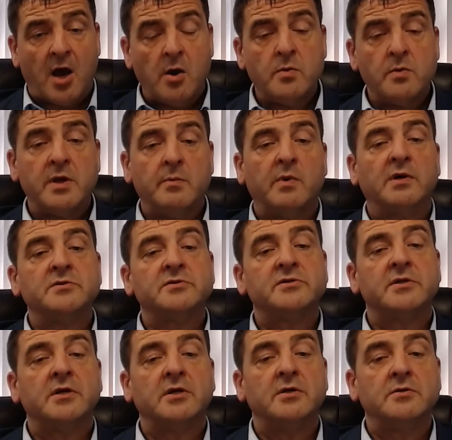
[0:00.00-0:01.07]
the only
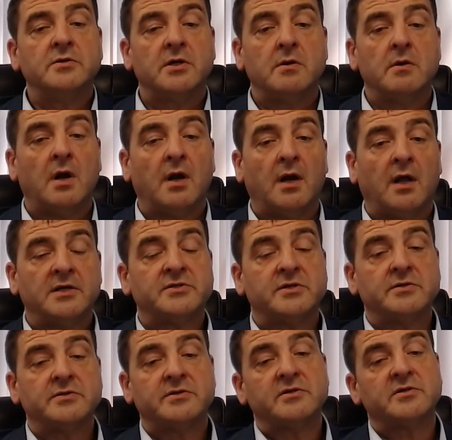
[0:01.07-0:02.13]
ones that can do
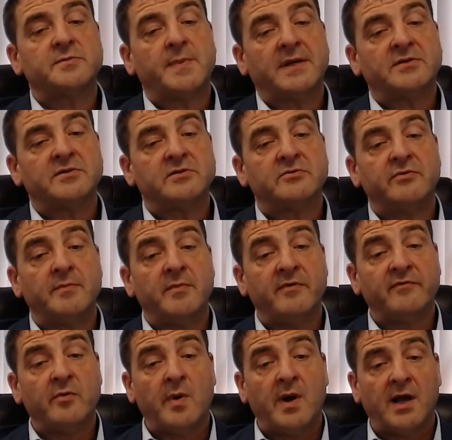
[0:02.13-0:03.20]
licensed asbestos
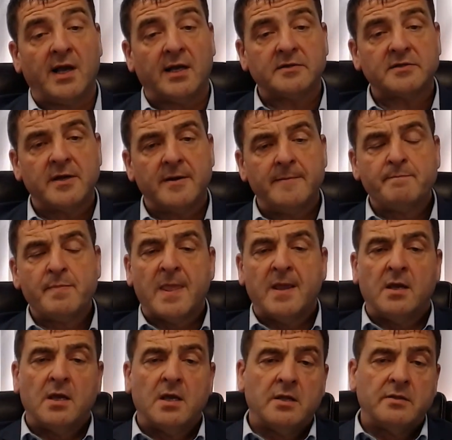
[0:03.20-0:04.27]
removal works.
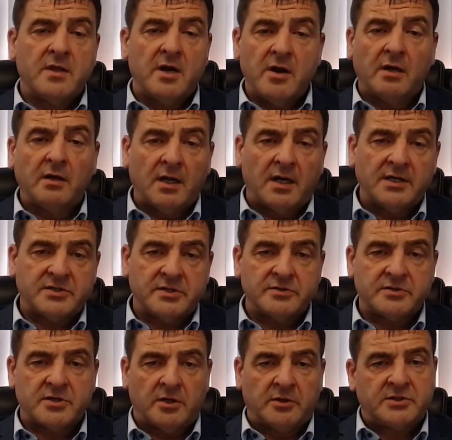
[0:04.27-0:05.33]
The
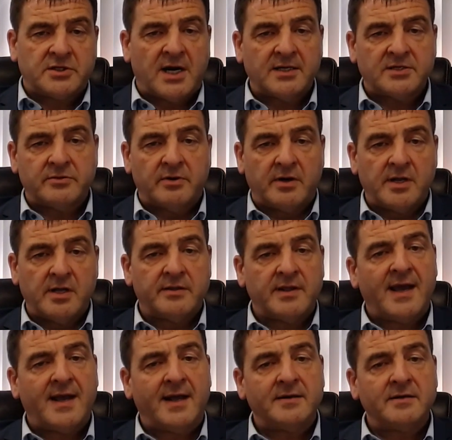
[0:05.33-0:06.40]
non-licensed contractor, on the
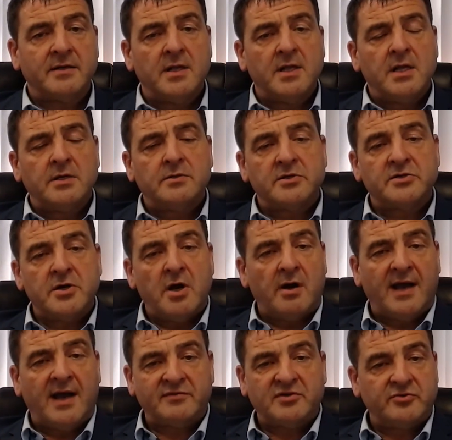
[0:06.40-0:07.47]
other hand, does
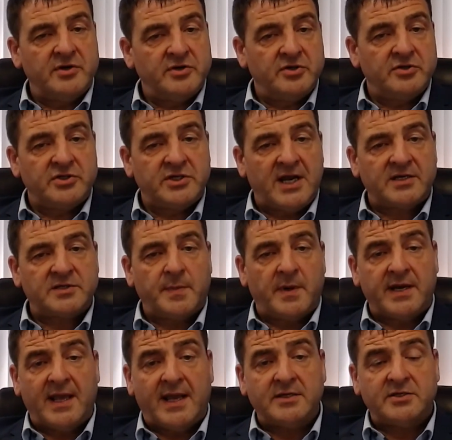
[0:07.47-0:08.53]
not have stringent checks
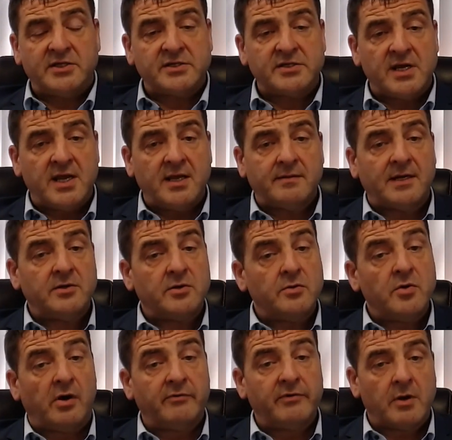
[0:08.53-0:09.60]
by the HSE. They
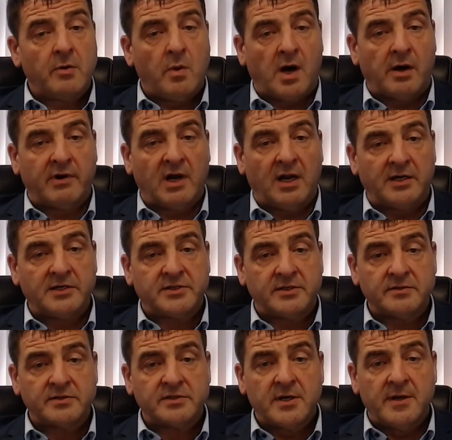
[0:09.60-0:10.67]
do not require a
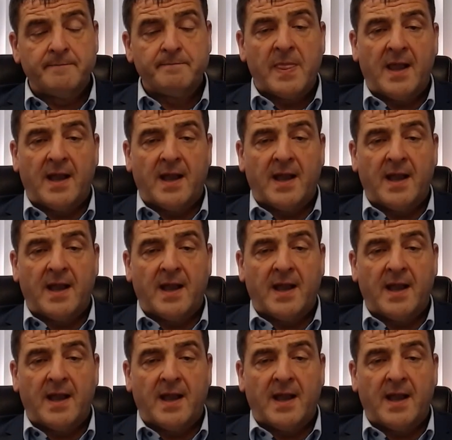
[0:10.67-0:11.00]
license.